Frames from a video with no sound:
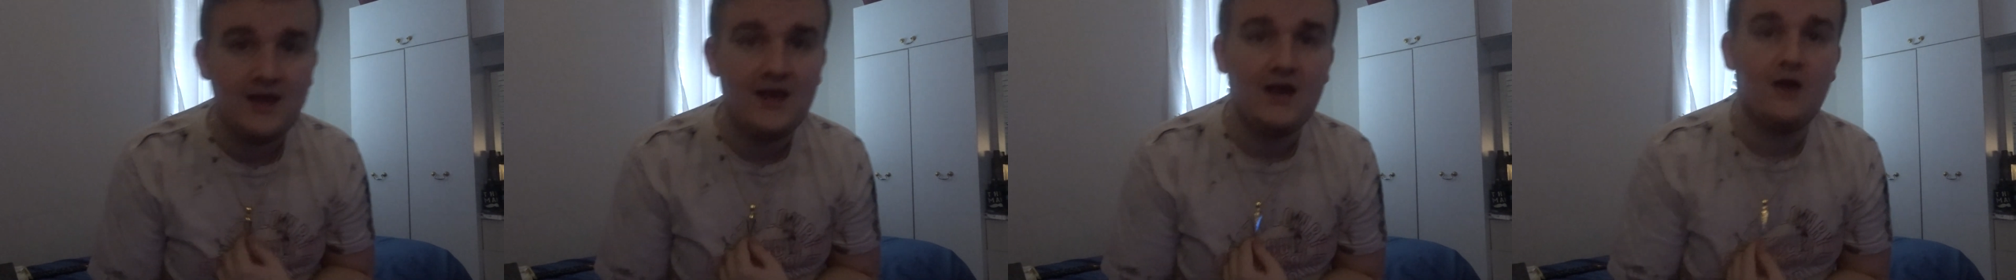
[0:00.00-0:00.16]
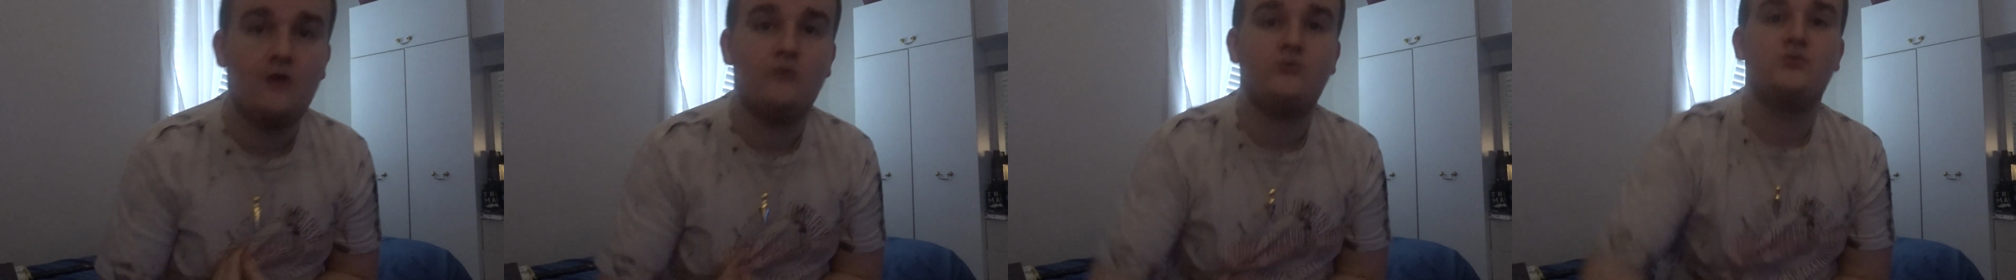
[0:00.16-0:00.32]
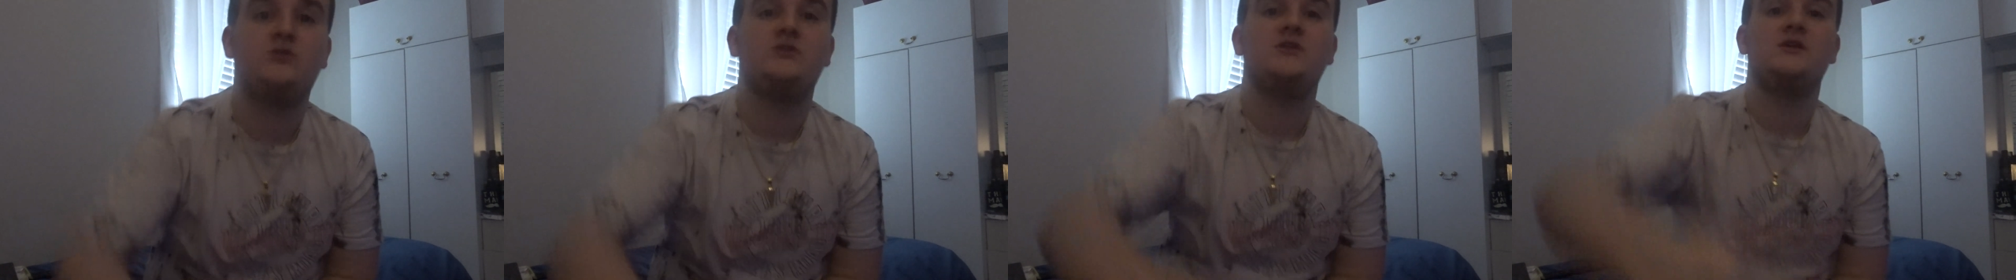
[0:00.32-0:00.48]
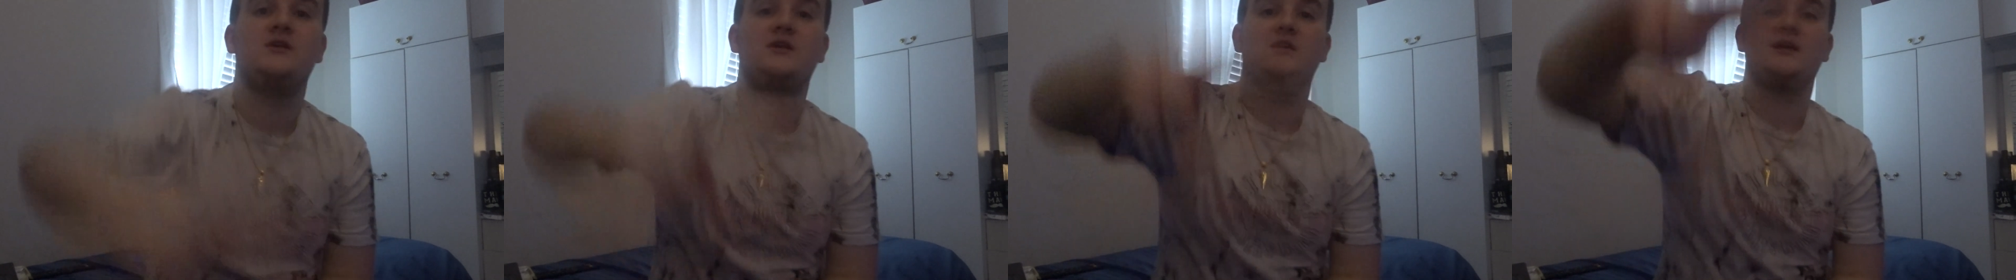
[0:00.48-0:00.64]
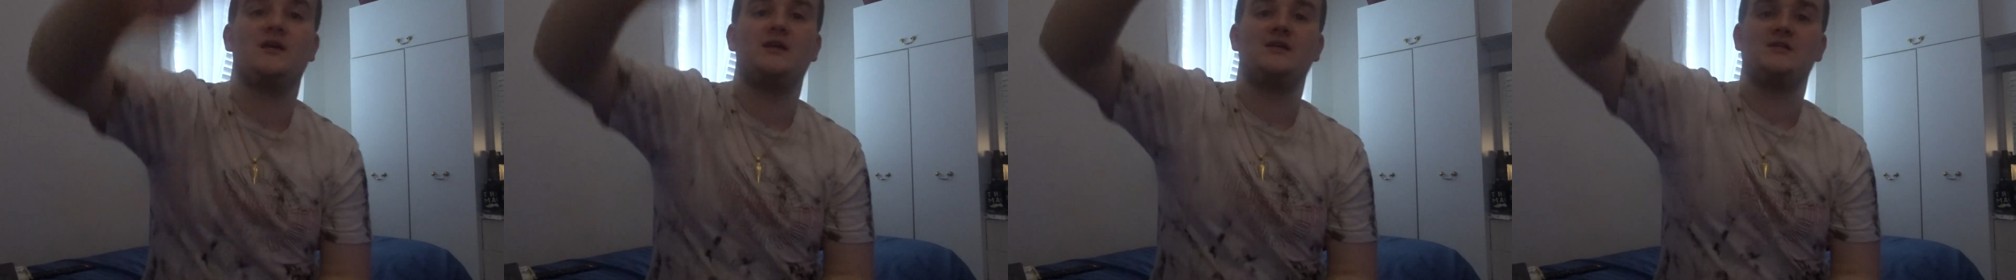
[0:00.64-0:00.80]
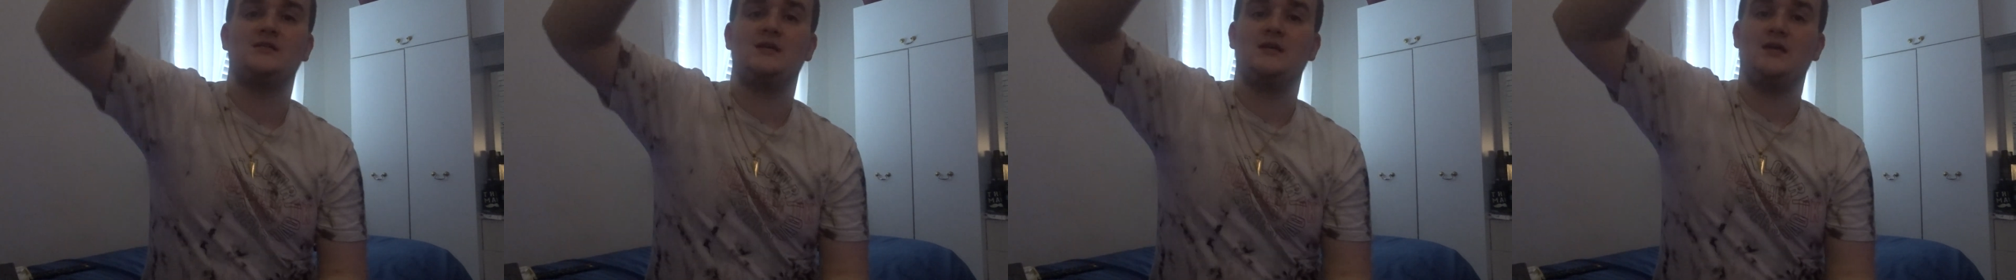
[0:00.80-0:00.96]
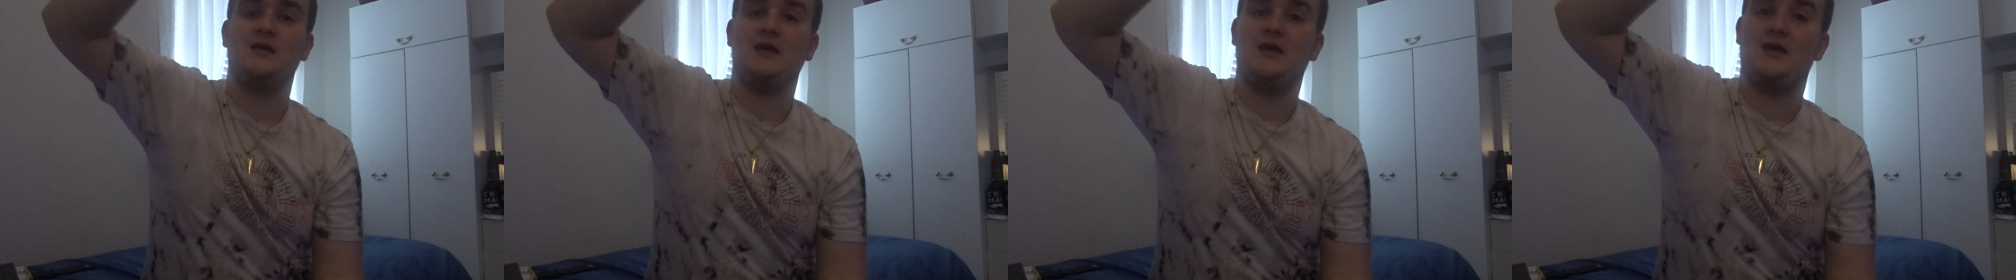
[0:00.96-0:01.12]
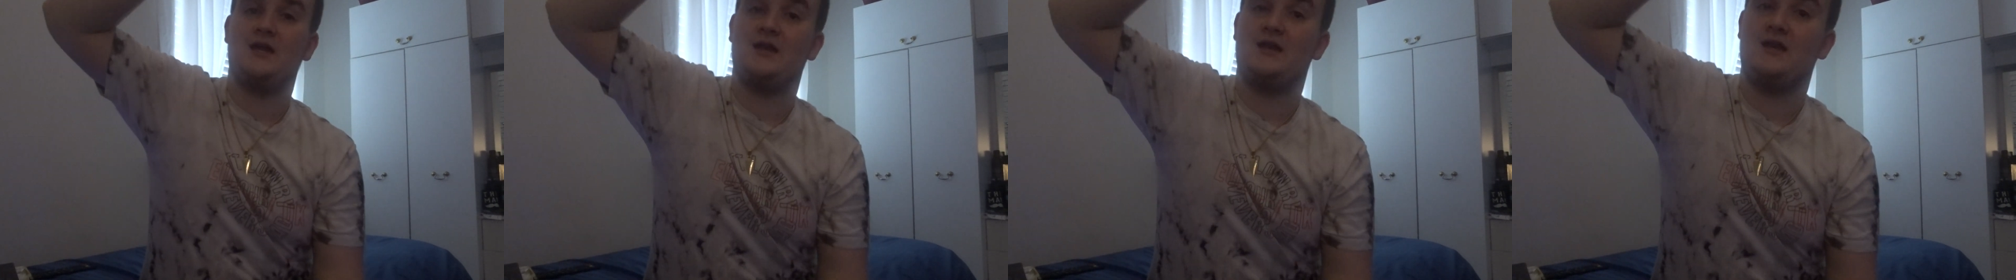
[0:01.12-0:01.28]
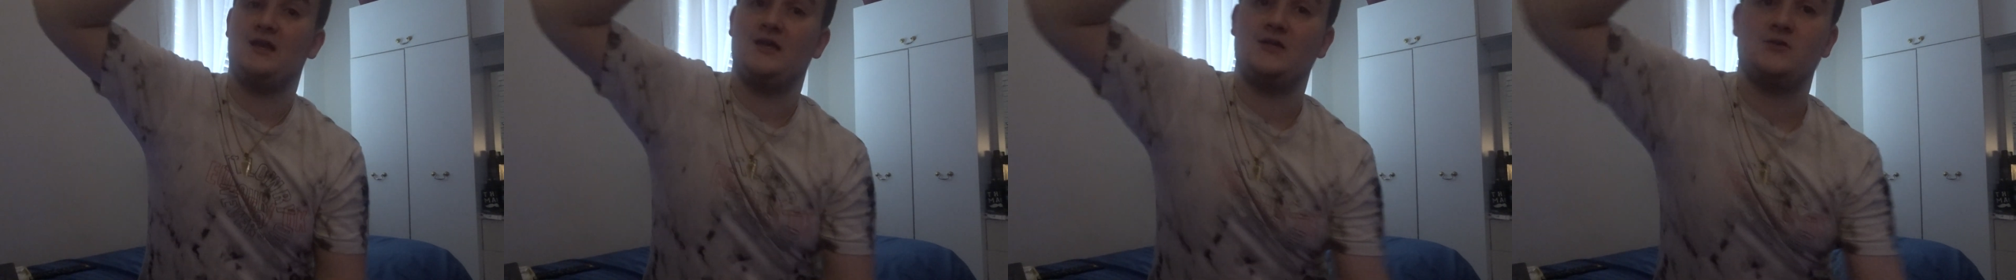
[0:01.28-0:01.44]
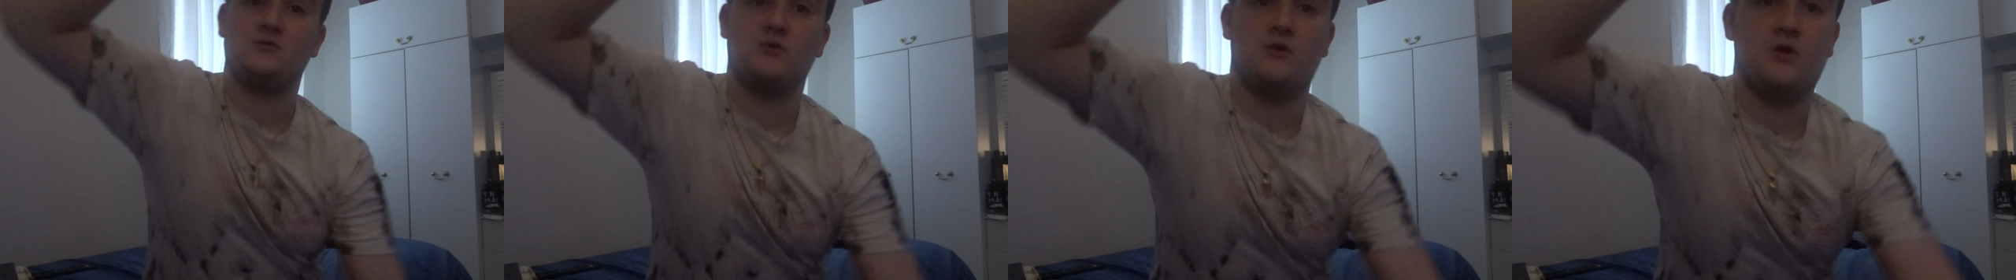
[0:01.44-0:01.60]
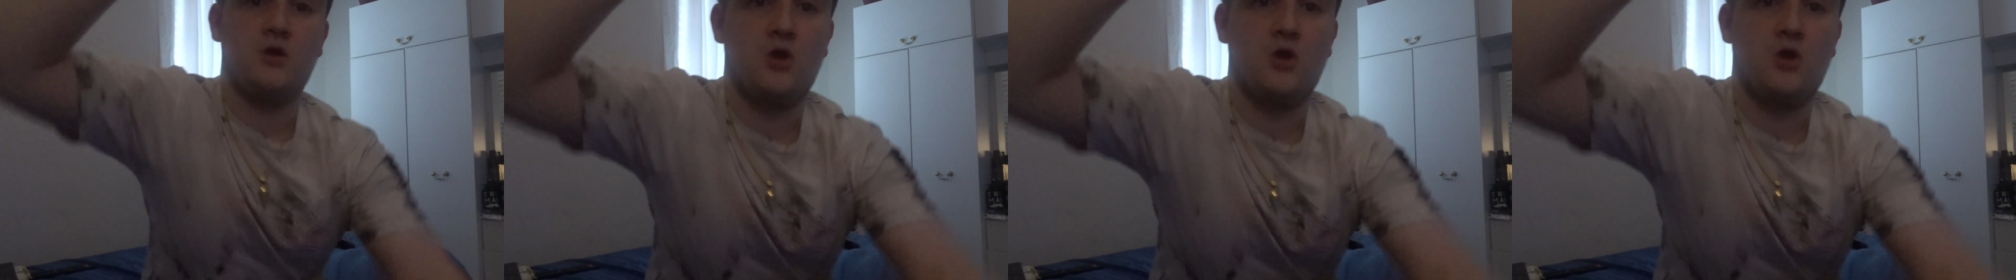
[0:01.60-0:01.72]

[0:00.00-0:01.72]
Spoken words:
I will see you guys in the next one.